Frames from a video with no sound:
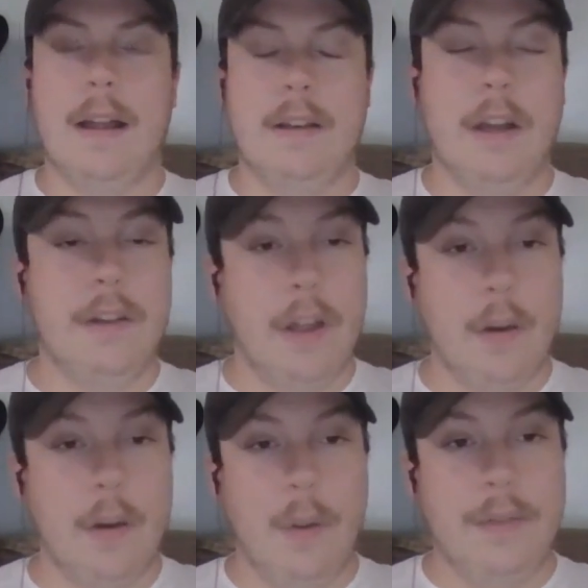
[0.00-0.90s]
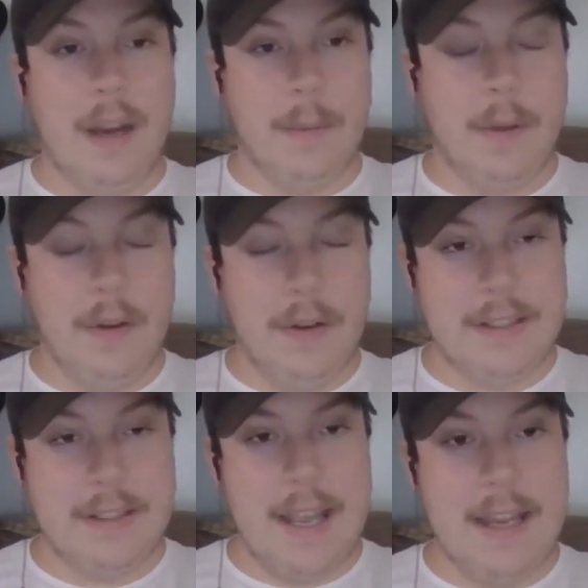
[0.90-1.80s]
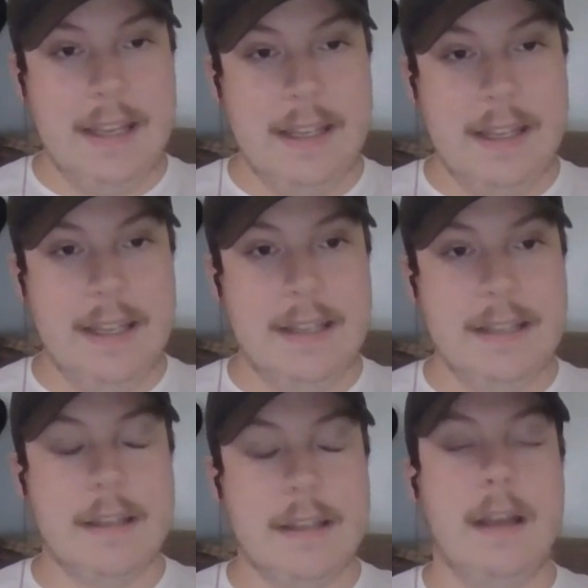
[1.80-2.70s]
another one that I'm going to say is